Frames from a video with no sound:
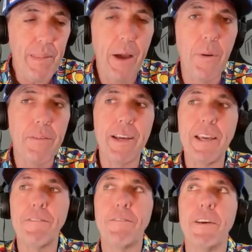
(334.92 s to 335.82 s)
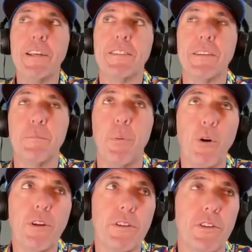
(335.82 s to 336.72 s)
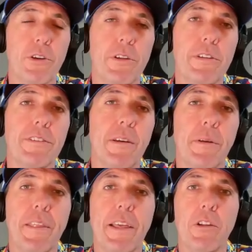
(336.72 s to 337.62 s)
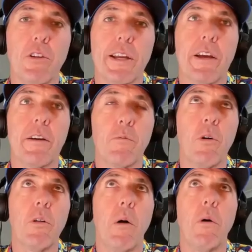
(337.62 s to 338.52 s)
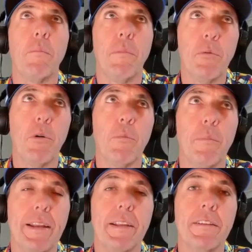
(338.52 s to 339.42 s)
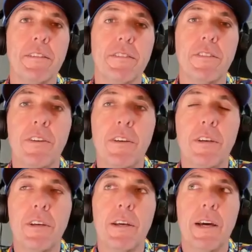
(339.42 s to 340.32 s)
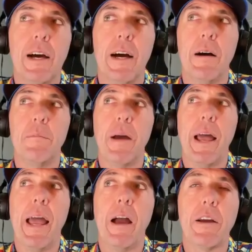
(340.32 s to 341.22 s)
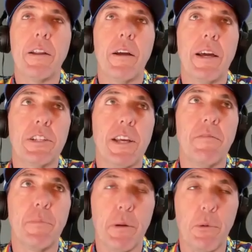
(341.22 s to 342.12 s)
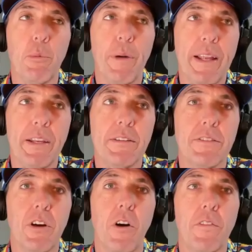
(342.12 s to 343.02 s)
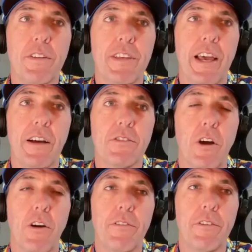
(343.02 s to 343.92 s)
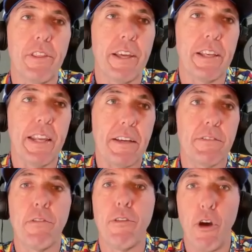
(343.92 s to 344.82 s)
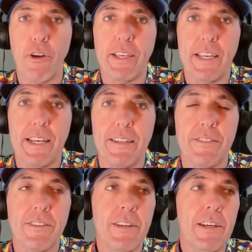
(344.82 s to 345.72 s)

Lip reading: However, if it's important to you and it's something that you're looking at going, well, I want minimal maintenance, how can I achieve minimal maintenance on this house over the next 30 years?